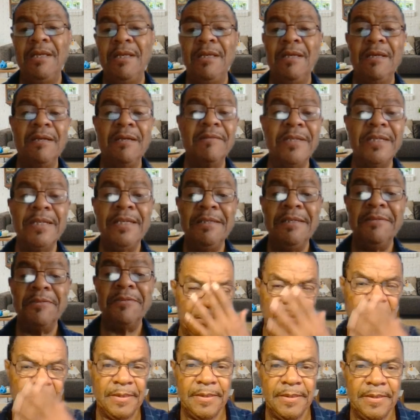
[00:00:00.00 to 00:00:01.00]
All right.
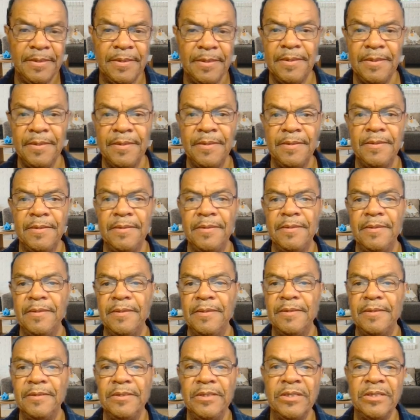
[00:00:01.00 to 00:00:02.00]

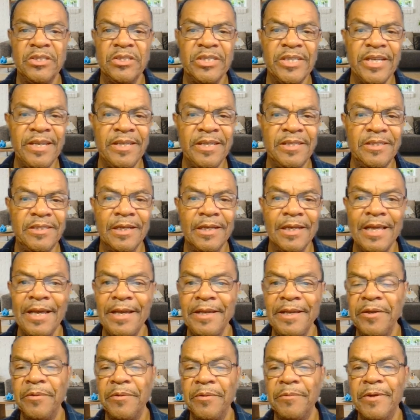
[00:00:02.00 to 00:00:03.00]
Just change the
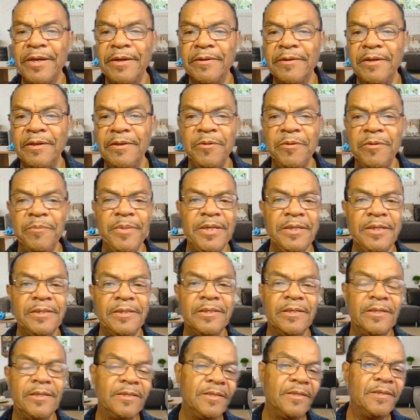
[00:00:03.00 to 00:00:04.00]
lighting around a little bit
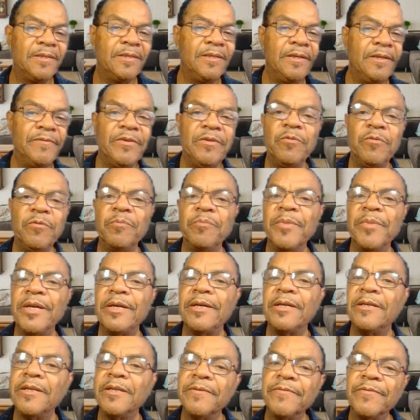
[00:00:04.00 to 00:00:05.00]
just to see if it makes a
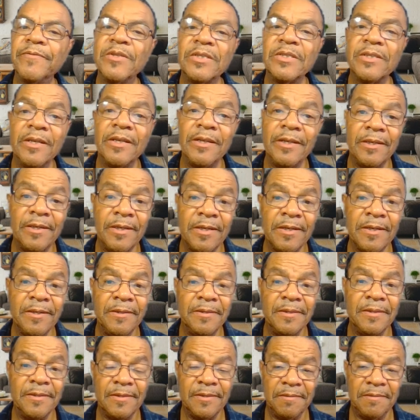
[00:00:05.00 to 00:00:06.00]
difference, and it
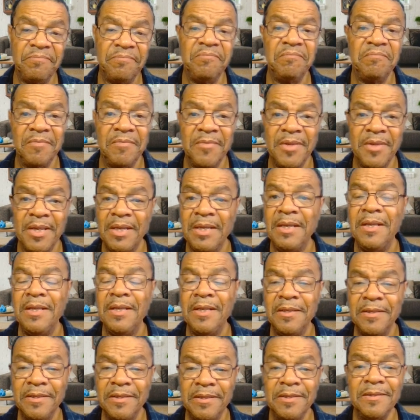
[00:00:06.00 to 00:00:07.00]
does.
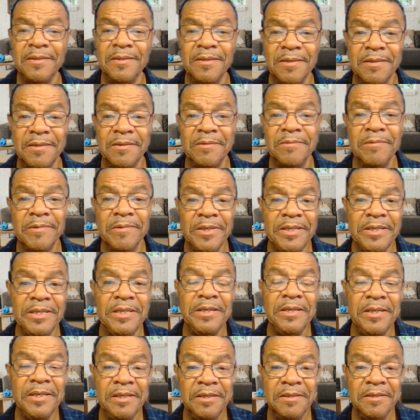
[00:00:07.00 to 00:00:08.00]
This is really
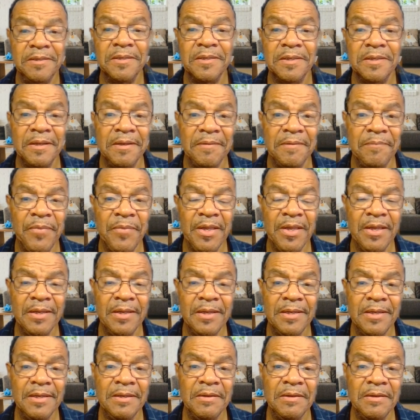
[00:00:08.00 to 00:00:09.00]
neat.
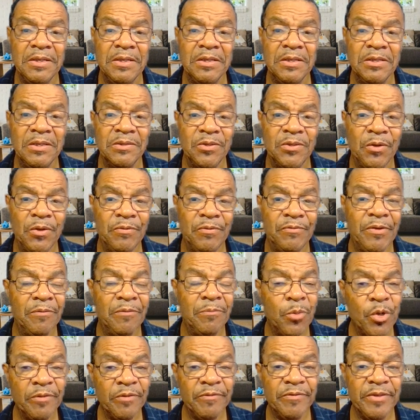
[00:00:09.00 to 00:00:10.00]
So for
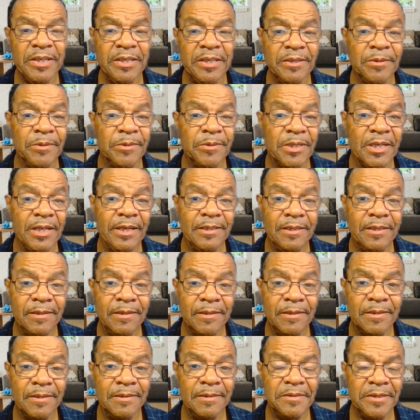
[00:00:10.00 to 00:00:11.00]
more videos like
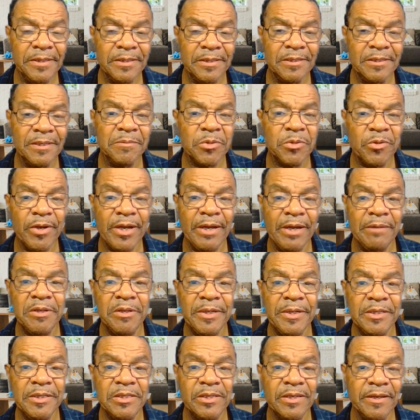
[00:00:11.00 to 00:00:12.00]
this, just subscribe to
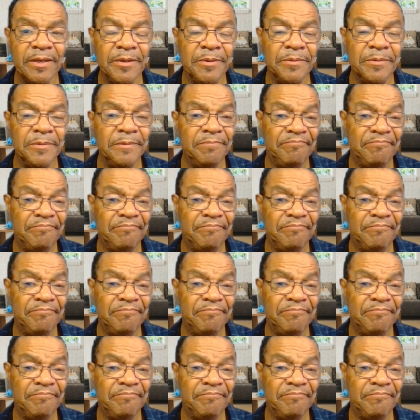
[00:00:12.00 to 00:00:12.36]
my channel.